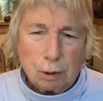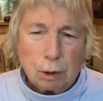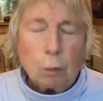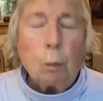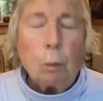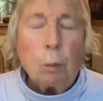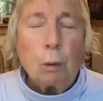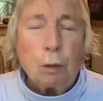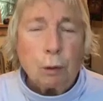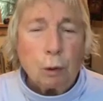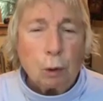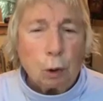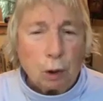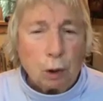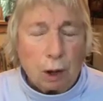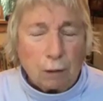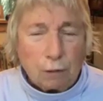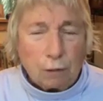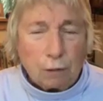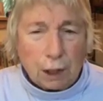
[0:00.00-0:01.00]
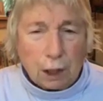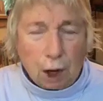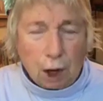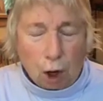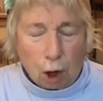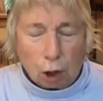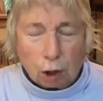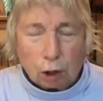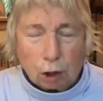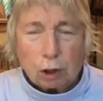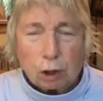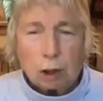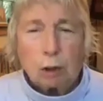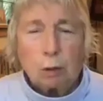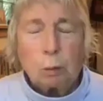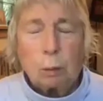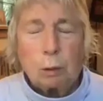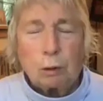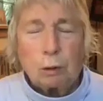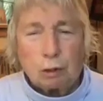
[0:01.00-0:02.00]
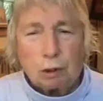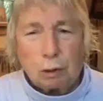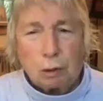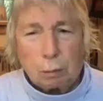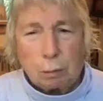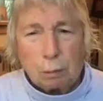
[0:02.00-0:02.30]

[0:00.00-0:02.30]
with your loving heart and wisdom.